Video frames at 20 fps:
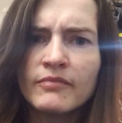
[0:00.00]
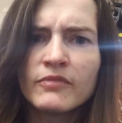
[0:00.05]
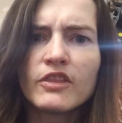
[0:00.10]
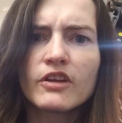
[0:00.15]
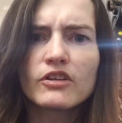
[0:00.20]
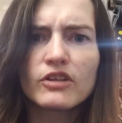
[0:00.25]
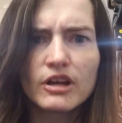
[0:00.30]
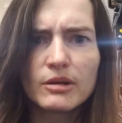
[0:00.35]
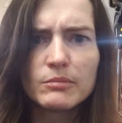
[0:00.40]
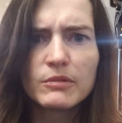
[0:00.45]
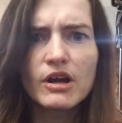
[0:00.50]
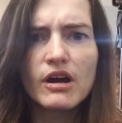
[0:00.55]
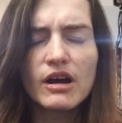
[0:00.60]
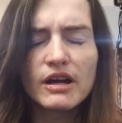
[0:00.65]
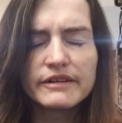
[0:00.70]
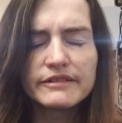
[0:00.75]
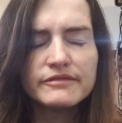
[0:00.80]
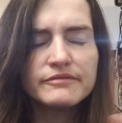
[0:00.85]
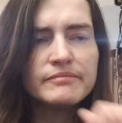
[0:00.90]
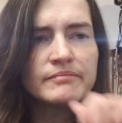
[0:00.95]
The creme
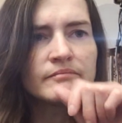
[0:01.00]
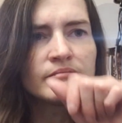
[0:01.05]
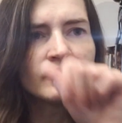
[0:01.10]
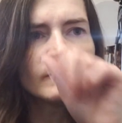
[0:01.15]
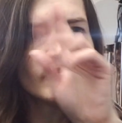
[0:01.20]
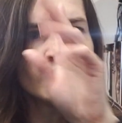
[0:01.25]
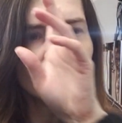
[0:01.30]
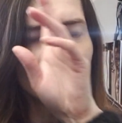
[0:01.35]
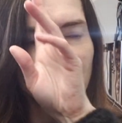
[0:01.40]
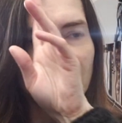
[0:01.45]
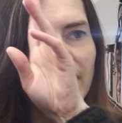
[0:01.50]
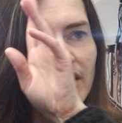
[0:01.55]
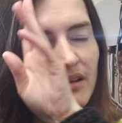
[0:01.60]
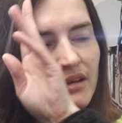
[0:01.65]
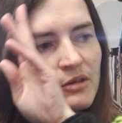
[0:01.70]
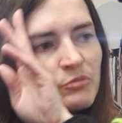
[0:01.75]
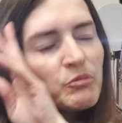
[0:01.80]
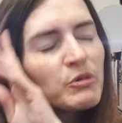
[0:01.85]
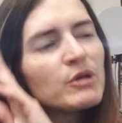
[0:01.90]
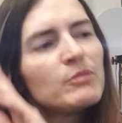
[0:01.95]
cotton.
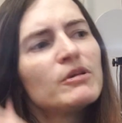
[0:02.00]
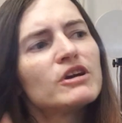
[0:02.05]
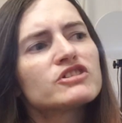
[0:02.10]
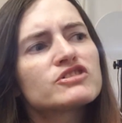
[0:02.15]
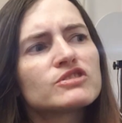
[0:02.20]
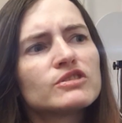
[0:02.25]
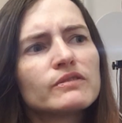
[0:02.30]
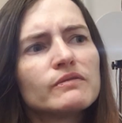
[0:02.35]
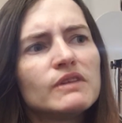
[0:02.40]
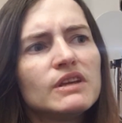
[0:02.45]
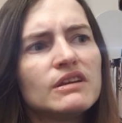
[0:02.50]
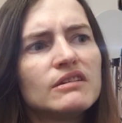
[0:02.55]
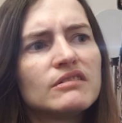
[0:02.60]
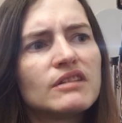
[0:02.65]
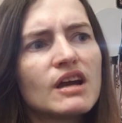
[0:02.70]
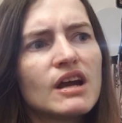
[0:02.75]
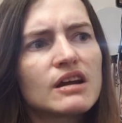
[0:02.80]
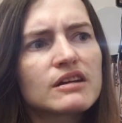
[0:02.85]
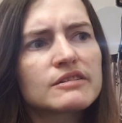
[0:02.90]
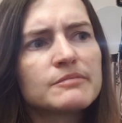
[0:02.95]
But I'm not sure of the
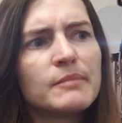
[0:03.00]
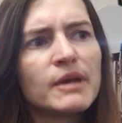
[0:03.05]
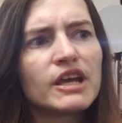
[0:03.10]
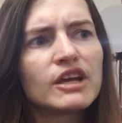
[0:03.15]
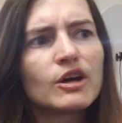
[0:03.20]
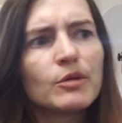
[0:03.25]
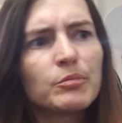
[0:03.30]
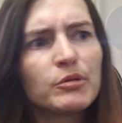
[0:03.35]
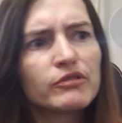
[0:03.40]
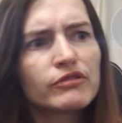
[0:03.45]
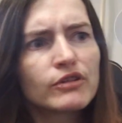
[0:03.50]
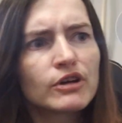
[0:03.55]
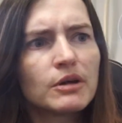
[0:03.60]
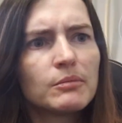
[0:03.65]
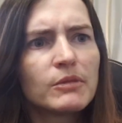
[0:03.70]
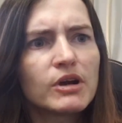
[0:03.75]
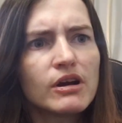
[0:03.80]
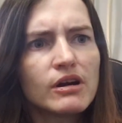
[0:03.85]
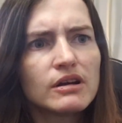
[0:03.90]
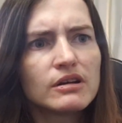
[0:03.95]
exact makeup of
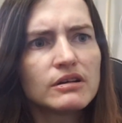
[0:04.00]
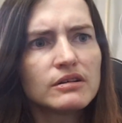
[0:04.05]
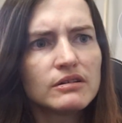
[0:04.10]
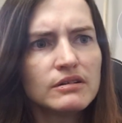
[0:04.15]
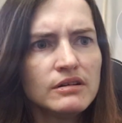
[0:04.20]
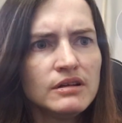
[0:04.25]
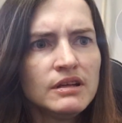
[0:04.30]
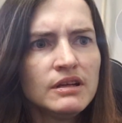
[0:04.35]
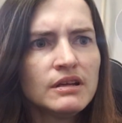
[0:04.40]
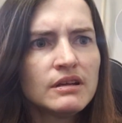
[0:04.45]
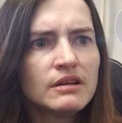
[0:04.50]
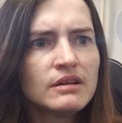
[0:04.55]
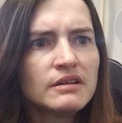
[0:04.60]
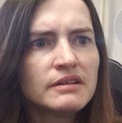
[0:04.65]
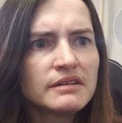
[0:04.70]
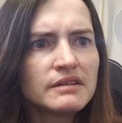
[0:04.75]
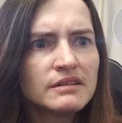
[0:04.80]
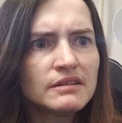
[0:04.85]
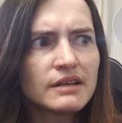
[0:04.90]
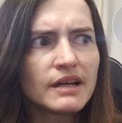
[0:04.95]
creme cotton
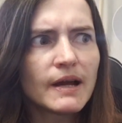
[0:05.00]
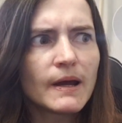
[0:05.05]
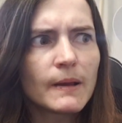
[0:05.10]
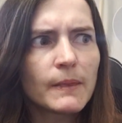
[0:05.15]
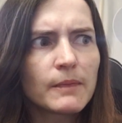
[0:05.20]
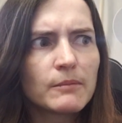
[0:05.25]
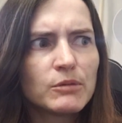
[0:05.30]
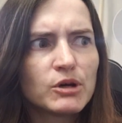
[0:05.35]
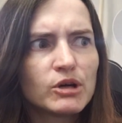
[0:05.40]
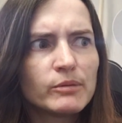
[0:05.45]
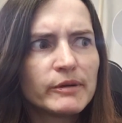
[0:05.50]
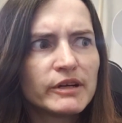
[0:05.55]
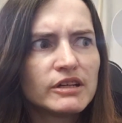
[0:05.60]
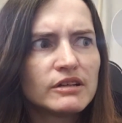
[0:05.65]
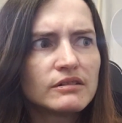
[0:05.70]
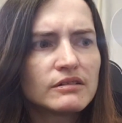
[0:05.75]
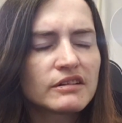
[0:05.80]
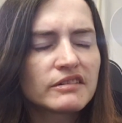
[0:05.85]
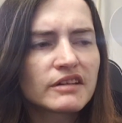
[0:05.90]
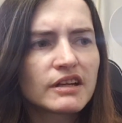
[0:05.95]
at the
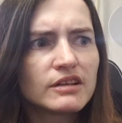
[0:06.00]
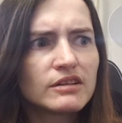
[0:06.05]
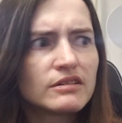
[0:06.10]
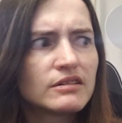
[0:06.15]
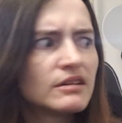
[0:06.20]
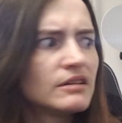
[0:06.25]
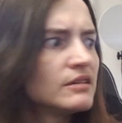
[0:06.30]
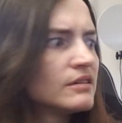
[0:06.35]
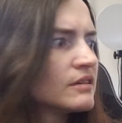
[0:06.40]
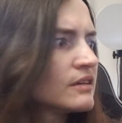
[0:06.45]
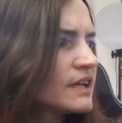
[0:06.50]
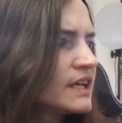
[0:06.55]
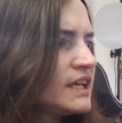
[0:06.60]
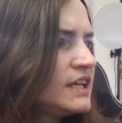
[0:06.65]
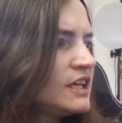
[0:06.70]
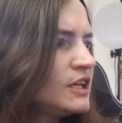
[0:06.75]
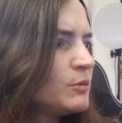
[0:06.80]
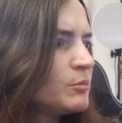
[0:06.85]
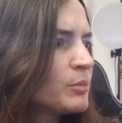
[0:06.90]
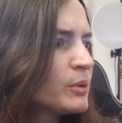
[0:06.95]
moment because I didn't
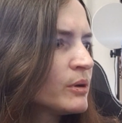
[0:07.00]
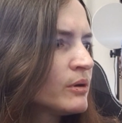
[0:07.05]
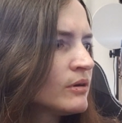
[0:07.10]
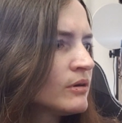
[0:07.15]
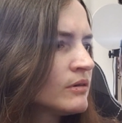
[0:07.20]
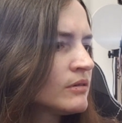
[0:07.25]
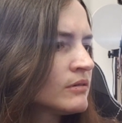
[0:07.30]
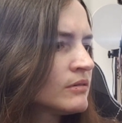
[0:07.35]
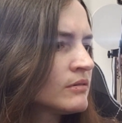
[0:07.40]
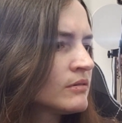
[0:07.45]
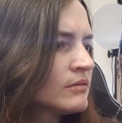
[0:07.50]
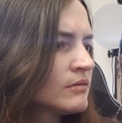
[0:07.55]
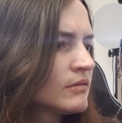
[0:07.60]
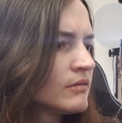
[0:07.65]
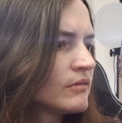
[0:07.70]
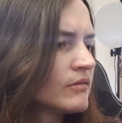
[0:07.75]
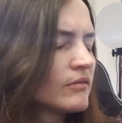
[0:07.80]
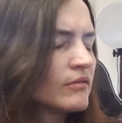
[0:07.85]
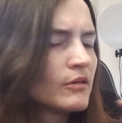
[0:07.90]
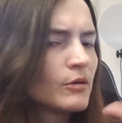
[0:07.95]
keep
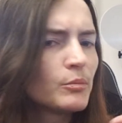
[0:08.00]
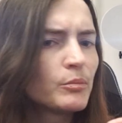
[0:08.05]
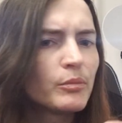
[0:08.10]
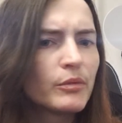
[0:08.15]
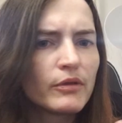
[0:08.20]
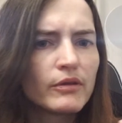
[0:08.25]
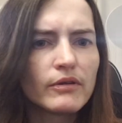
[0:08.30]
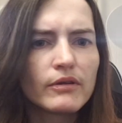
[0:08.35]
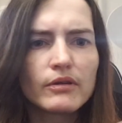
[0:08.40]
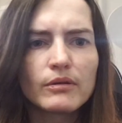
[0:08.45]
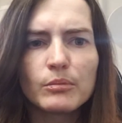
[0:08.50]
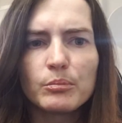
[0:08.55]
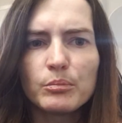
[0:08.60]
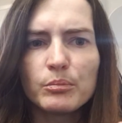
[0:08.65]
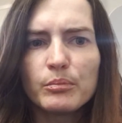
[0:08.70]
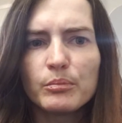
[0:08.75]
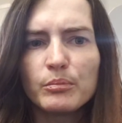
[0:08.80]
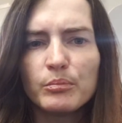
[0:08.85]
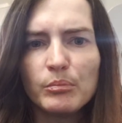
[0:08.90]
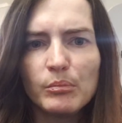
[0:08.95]
the
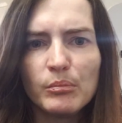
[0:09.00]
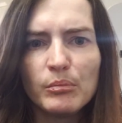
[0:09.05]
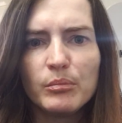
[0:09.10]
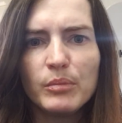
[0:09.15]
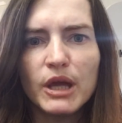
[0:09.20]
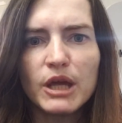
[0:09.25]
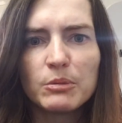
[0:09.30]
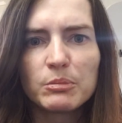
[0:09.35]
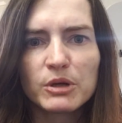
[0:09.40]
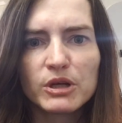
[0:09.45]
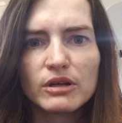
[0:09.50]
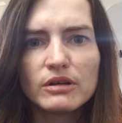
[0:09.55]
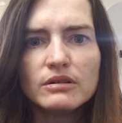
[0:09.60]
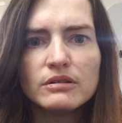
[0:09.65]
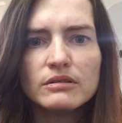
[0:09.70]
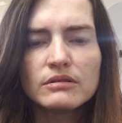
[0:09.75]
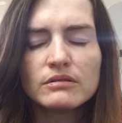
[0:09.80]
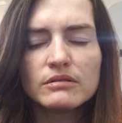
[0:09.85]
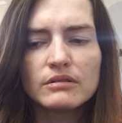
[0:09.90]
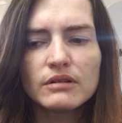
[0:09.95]
paper.
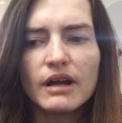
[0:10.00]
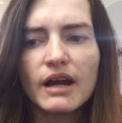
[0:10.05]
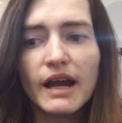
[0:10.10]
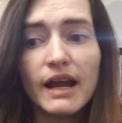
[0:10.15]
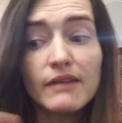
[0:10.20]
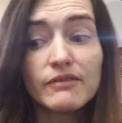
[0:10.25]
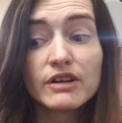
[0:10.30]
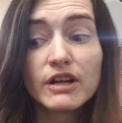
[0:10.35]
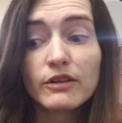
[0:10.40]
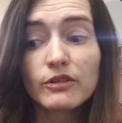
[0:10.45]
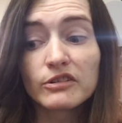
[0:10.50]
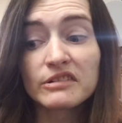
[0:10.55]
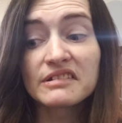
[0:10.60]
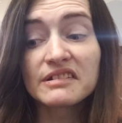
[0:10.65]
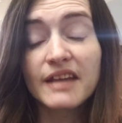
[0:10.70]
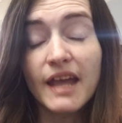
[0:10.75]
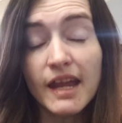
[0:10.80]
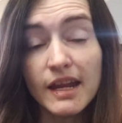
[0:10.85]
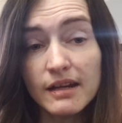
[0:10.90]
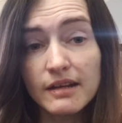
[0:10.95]
I have another
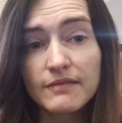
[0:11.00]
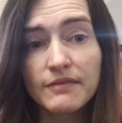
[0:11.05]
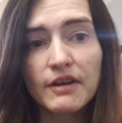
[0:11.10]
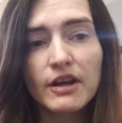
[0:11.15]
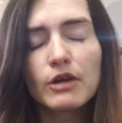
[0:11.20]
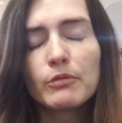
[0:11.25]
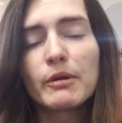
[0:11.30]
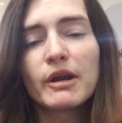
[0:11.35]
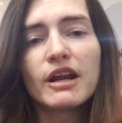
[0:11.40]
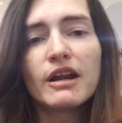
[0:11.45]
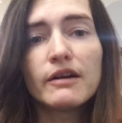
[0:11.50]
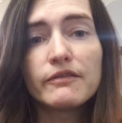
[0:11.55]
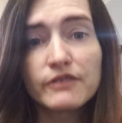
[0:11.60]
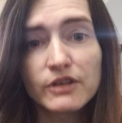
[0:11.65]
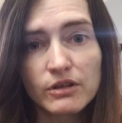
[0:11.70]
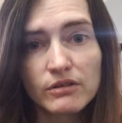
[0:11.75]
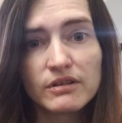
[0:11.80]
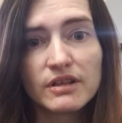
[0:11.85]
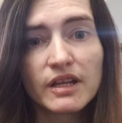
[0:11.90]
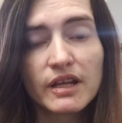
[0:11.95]
skein in there, but I'd have
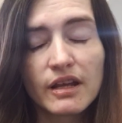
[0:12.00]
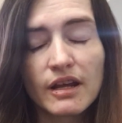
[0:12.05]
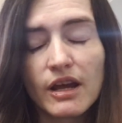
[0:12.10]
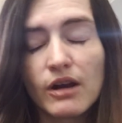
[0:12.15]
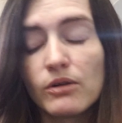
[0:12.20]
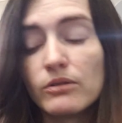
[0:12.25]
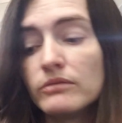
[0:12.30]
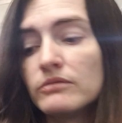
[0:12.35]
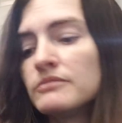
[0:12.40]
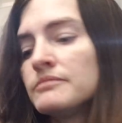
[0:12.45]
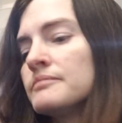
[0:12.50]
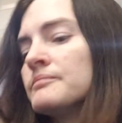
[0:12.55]
to go dig it out.